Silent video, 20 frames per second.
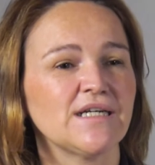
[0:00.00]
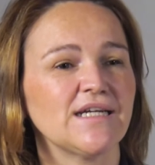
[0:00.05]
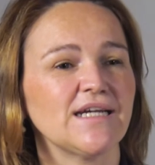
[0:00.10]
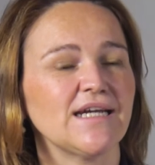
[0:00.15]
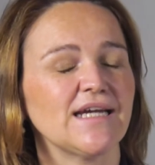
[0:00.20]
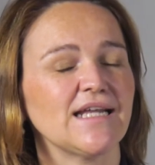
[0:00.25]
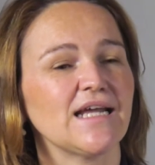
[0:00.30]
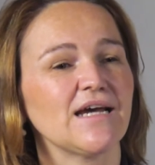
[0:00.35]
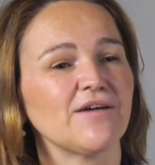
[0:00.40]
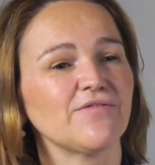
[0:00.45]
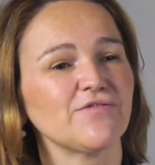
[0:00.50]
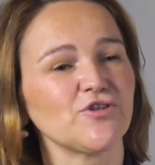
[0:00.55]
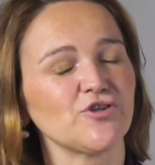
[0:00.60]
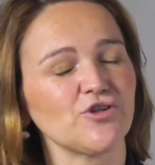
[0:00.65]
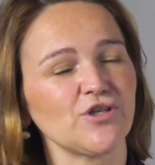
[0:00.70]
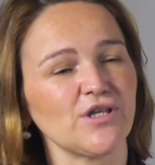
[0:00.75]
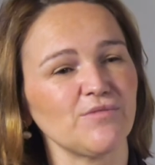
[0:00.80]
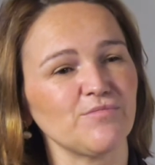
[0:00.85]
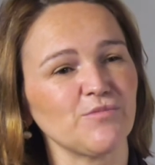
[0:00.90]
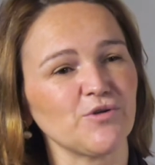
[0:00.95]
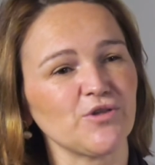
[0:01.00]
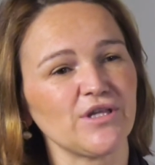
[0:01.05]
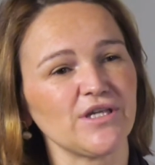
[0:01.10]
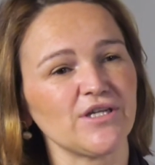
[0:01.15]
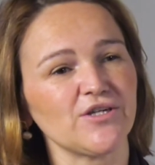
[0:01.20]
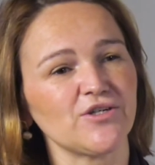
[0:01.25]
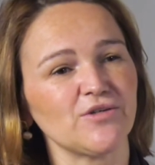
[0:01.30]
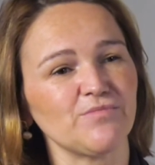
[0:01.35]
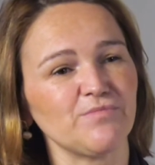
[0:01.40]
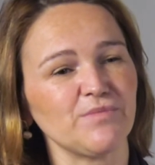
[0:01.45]
and after
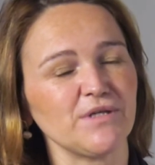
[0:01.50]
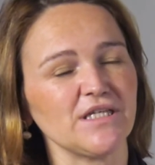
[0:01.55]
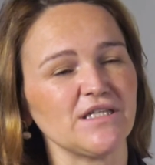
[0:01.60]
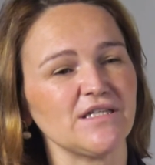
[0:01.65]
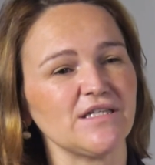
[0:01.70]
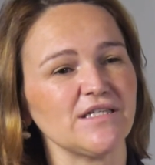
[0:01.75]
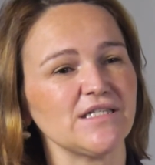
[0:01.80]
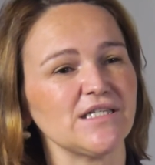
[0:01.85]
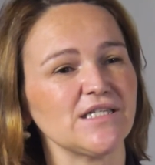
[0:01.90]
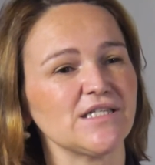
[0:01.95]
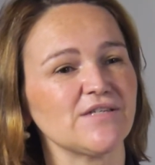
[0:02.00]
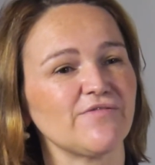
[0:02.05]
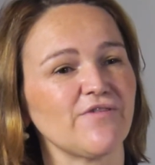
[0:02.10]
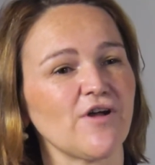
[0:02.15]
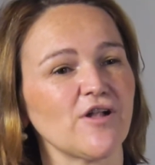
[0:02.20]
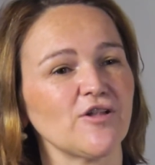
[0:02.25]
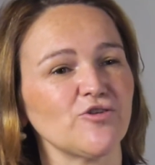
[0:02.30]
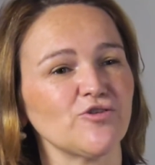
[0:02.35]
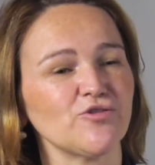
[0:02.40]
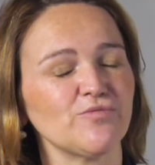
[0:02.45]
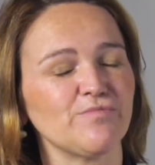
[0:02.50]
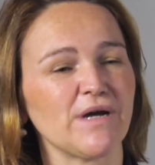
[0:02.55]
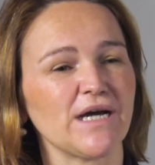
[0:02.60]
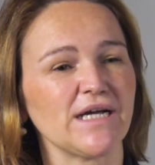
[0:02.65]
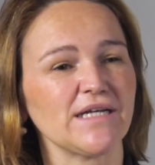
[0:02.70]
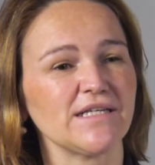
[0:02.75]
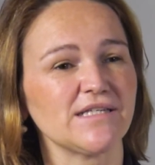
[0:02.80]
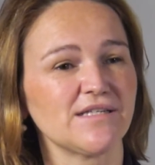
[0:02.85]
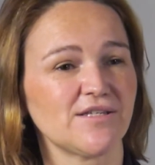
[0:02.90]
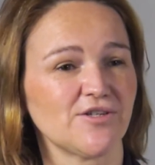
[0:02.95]
chemotherapy, this is followed
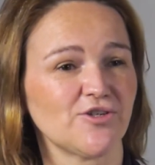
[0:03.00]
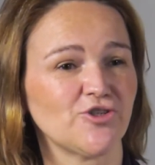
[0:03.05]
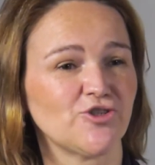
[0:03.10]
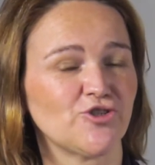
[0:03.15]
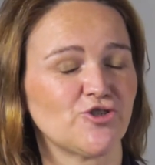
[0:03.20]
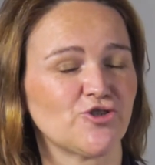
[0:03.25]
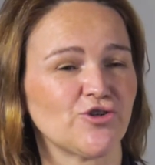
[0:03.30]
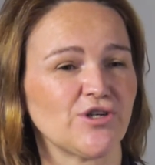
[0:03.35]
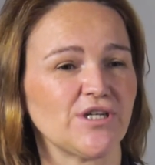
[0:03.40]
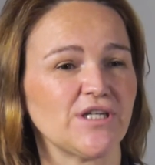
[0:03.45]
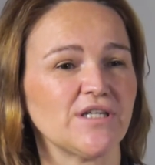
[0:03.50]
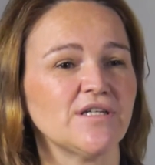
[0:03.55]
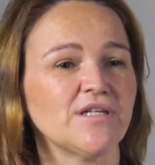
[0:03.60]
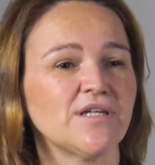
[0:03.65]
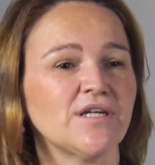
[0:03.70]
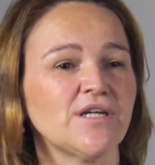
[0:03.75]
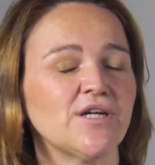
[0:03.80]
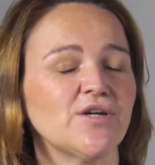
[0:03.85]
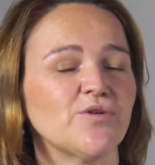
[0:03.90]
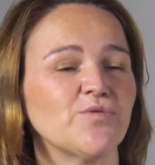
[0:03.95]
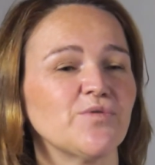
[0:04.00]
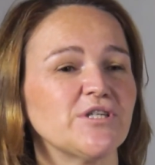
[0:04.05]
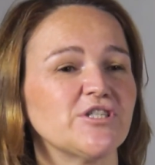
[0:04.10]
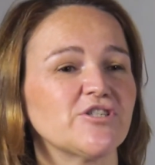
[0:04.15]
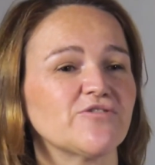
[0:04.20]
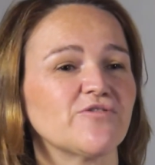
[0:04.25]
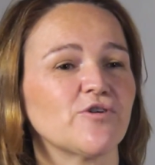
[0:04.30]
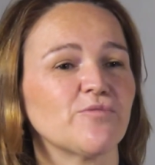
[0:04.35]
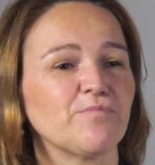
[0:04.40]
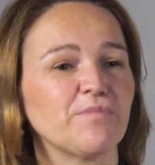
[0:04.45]
by surgery,
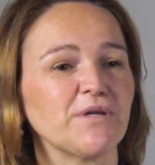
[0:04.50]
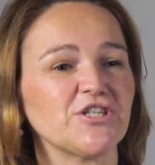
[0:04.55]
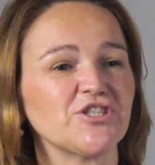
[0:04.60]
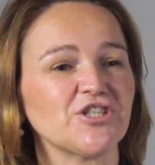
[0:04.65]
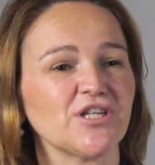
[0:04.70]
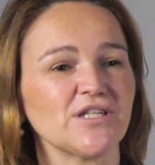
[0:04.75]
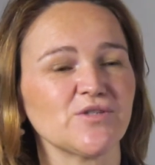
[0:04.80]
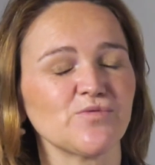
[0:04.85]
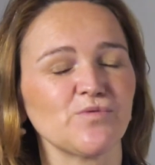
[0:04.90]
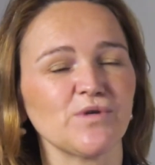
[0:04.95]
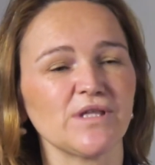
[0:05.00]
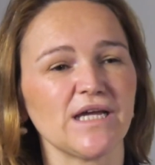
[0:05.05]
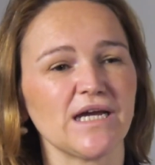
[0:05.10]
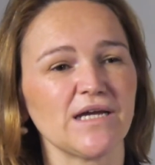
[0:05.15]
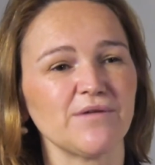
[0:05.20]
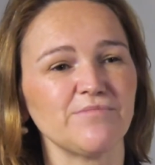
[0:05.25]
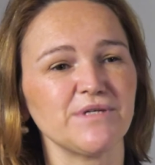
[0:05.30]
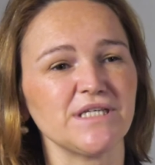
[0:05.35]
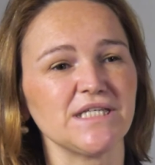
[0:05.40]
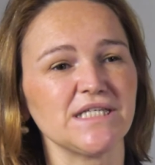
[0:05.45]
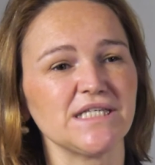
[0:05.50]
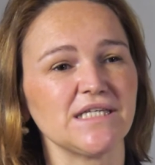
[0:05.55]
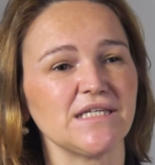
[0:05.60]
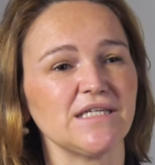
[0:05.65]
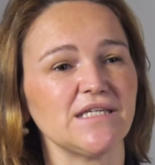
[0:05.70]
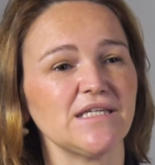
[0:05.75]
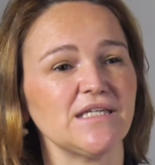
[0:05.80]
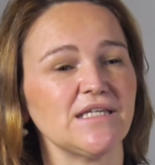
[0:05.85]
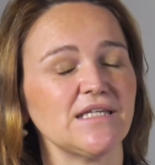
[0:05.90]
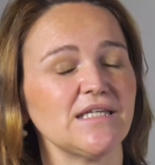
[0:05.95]
which for patients with
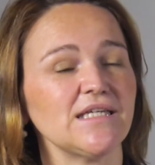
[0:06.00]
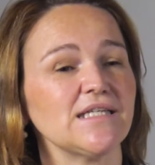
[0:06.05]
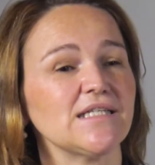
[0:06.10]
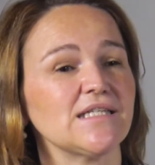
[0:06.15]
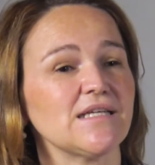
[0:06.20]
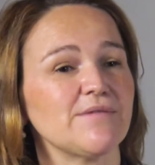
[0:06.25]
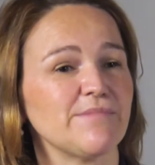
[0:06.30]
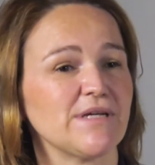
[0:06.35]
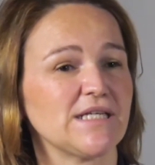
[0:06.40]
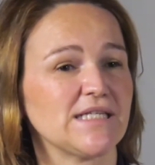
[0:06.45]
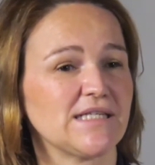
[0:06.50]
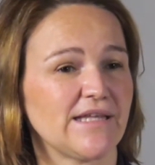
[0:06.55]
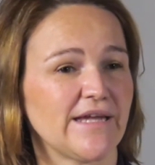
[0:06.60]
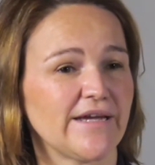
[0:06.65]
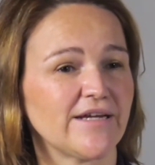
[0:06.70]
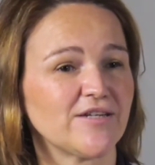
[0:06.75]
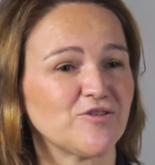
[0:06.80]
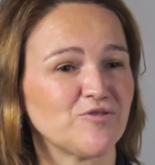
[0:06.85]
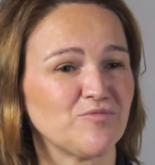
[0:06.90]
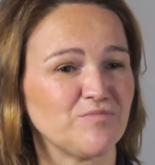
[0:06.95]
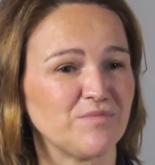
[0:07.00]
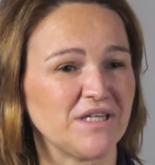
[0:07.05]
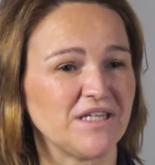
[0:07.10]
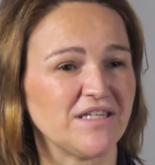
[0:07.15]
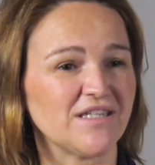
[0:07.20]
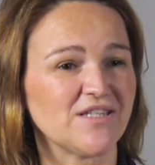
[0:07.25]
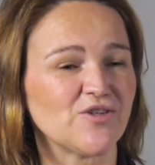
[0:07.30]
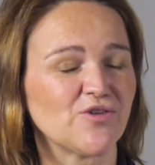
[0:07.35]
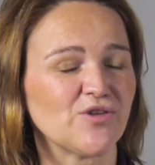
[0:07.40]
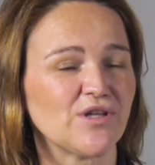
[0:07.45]
IBC is a
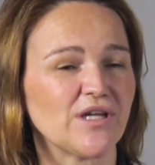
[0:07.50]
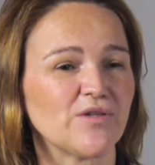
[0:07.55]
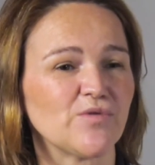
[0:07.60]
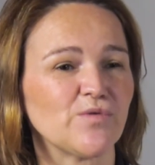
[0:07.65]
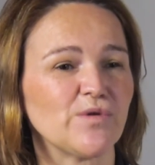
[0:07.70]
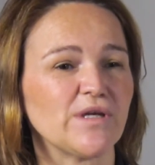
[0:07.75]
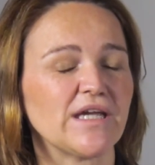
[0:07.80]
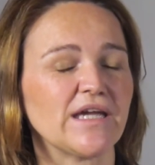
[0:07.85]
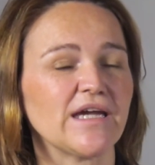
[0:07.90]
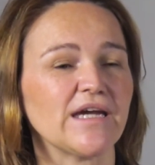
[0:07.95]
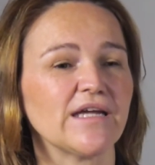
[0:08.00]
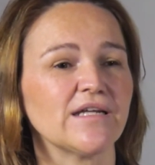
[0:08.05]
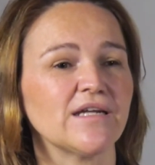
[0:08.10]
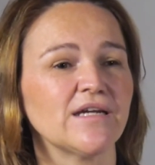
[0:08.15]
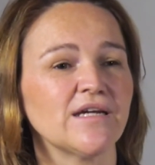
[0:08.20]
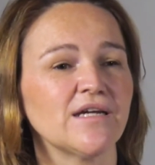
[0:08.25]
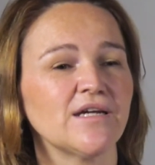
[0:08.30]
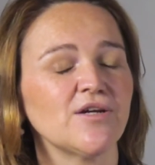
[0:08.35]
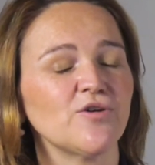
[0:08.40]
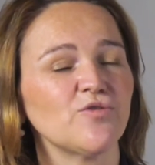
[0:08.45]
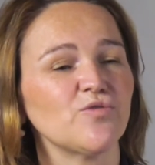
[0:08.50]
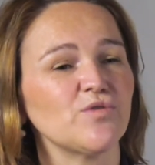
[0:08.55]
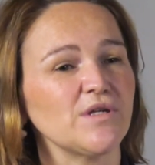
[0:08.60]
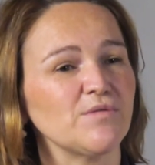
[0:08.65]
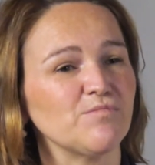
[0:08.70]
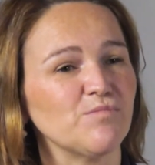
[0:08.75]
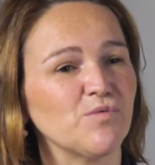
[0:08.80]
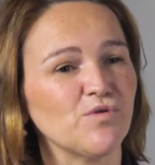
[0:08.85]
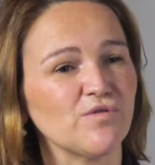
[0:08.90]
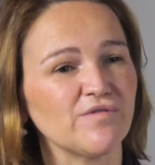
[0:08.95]
mastectomy so that we can
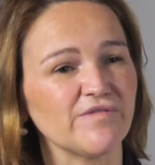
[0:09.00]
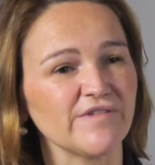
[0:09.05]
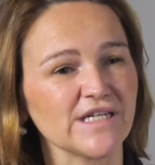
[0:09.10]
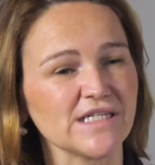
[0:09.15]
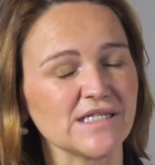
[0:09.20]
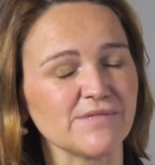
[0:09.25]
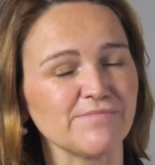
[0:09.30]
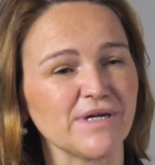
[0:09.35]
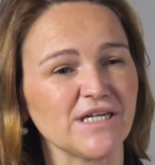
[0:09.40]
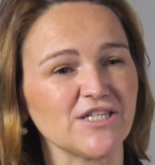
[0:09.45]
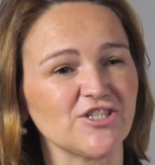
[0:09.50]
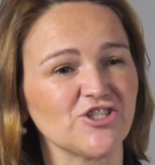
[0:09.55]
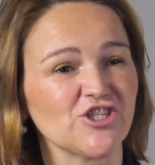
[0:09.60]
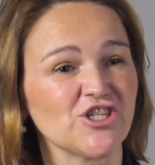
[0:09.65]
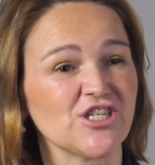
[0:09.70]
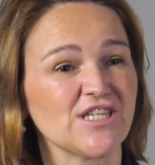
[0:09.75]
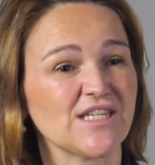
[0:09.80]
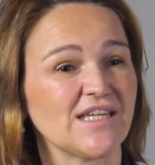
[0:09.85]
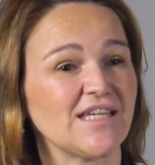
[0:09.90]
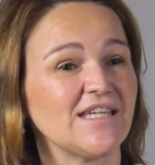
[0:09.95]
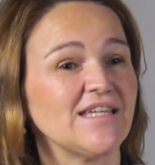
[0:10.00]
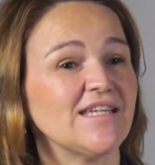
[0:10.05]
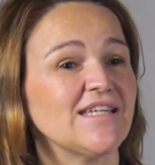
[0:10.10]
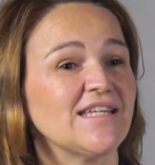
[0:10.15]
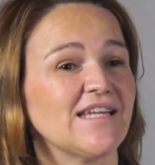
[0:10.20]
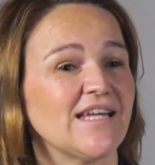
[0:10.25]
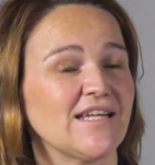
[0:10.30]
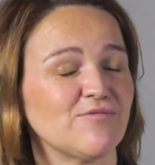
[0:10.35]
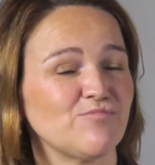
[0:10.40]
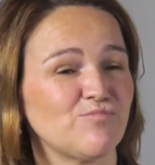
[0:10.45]
remove as much
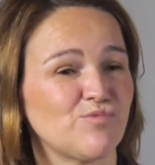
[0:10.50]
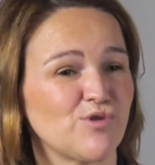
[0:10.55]
skin and